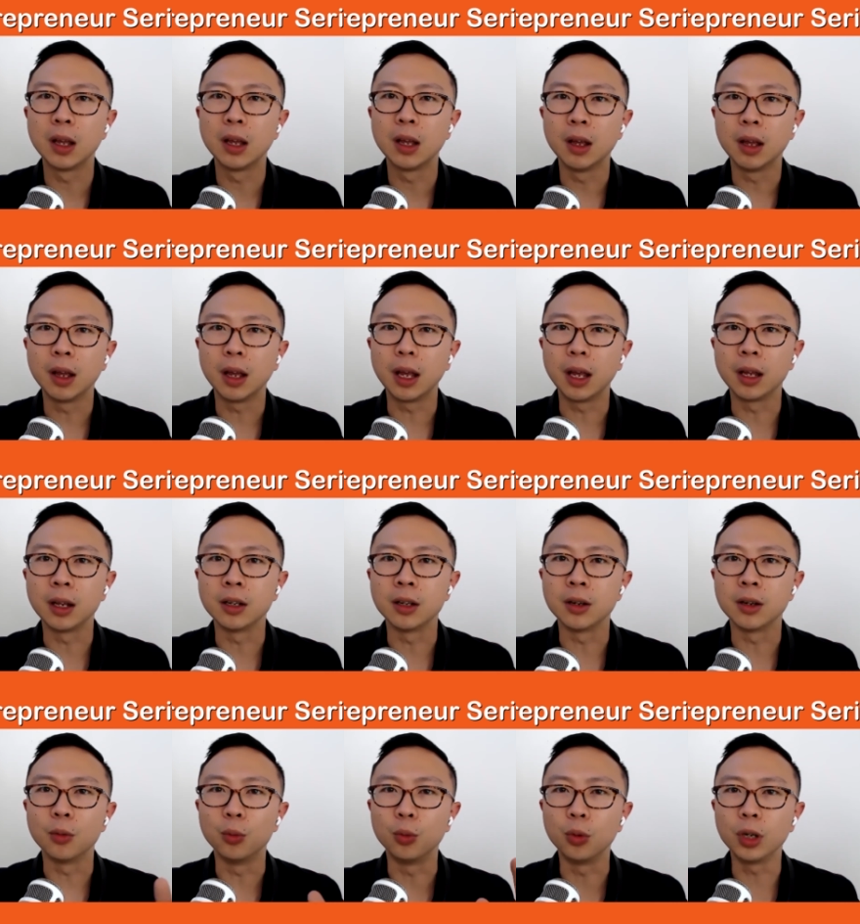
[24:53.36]
and
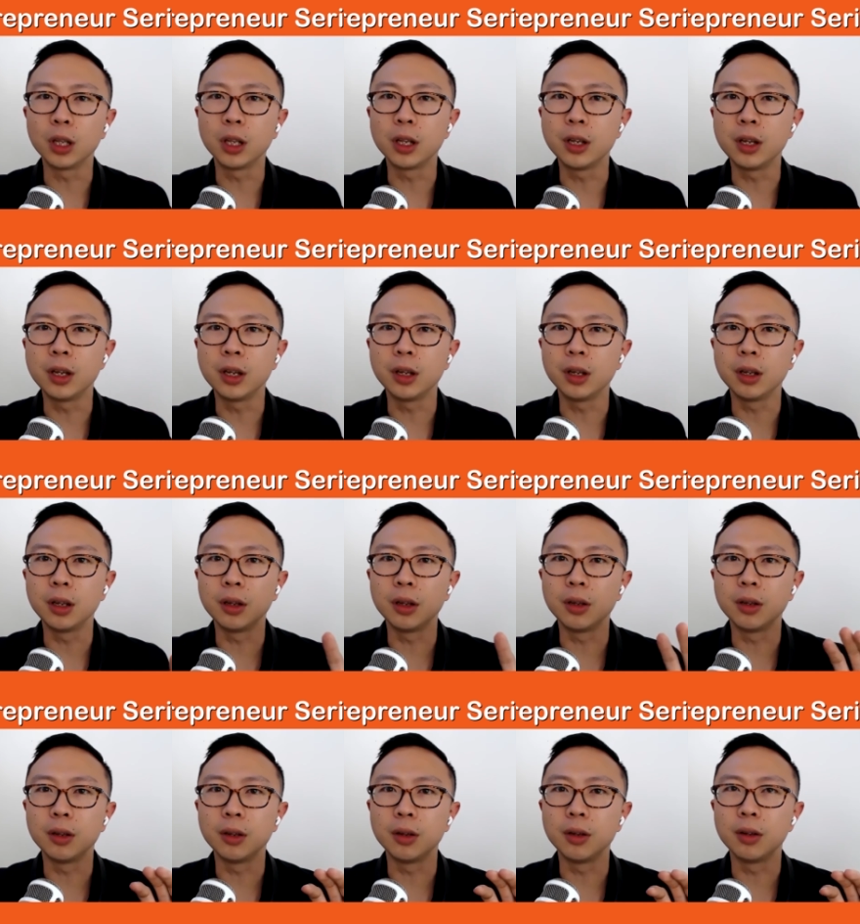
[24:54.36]
really
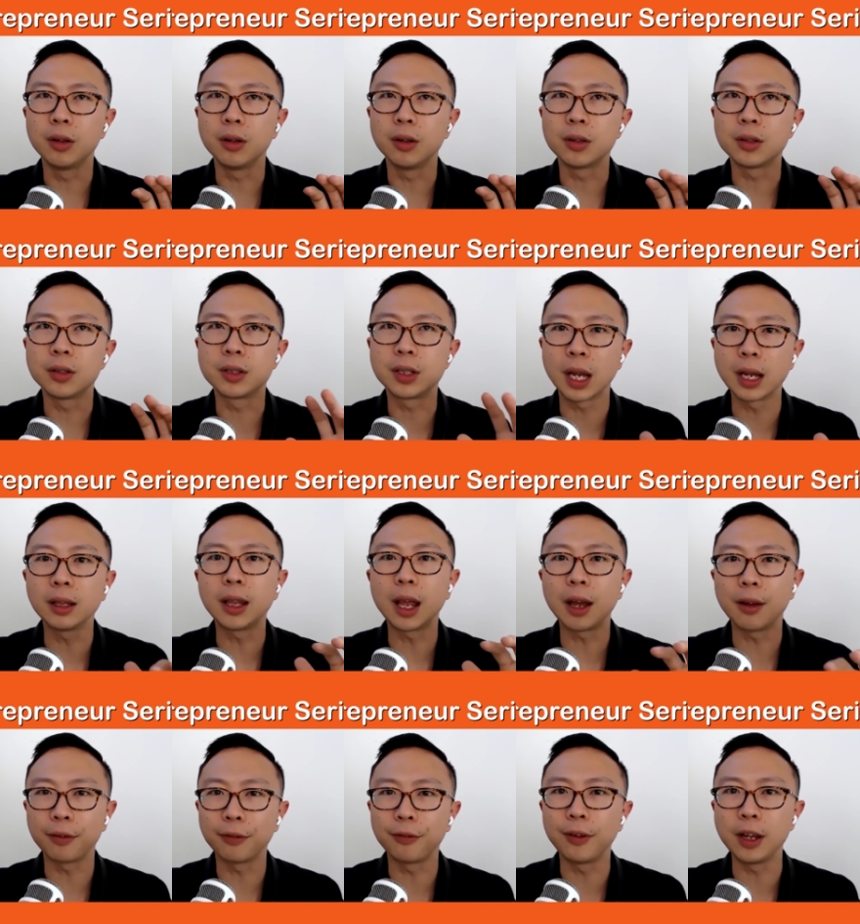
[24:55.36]
take
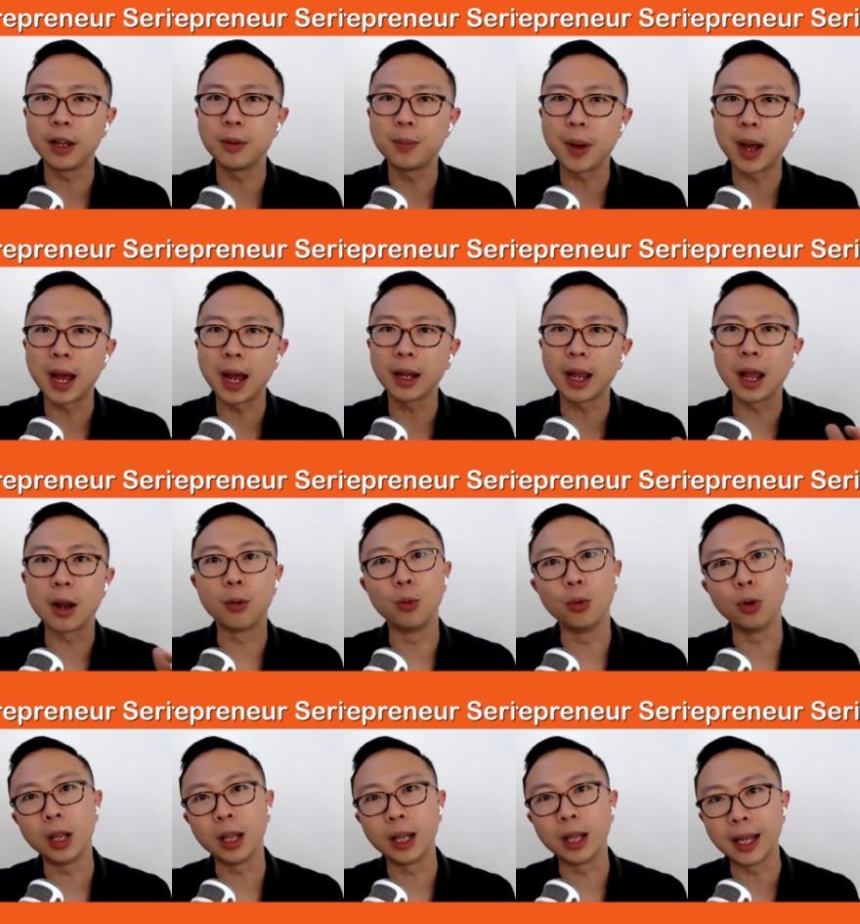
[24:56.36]
that feedback and
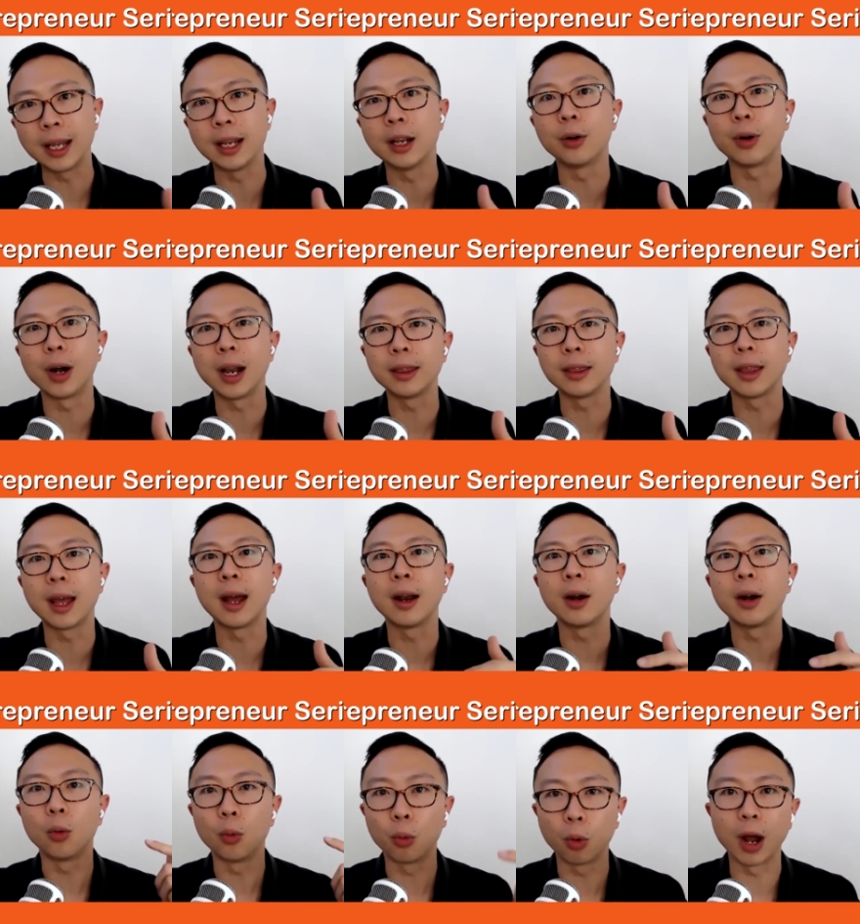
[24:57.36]
really iterate that
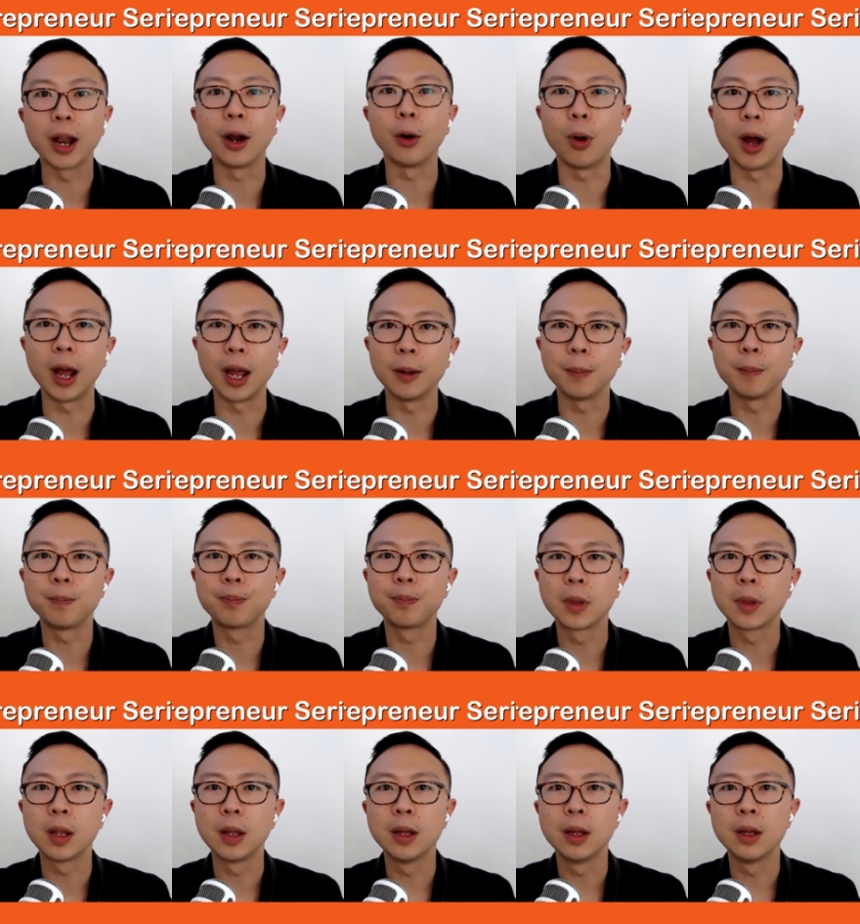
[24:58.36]
right away.
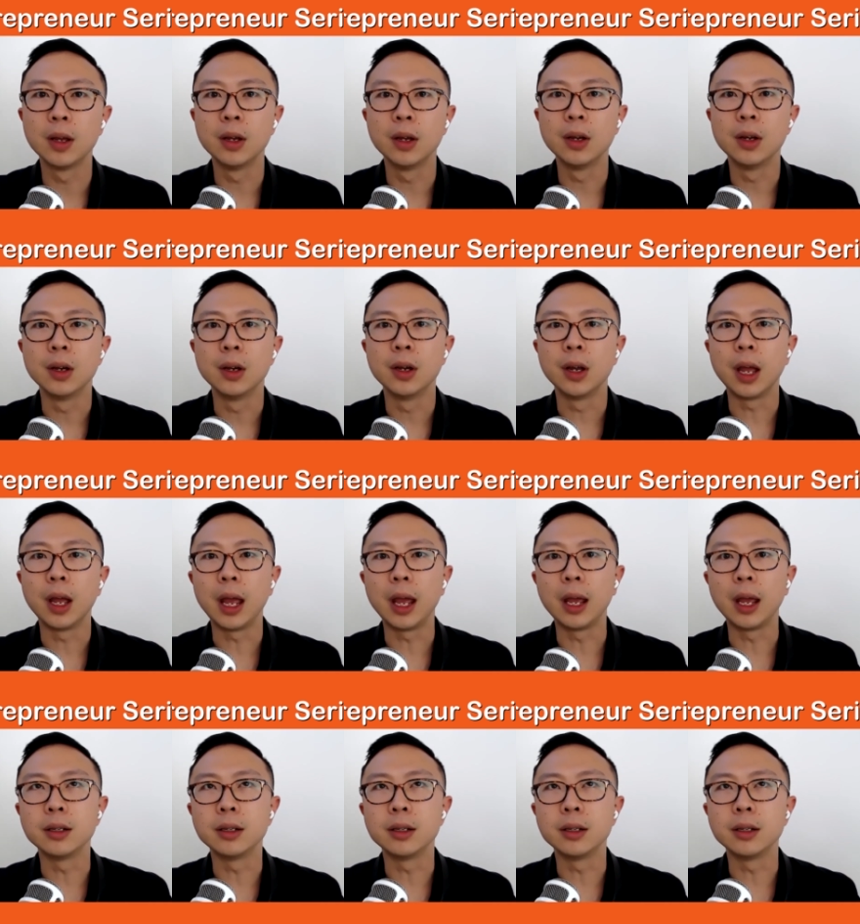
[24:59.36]
And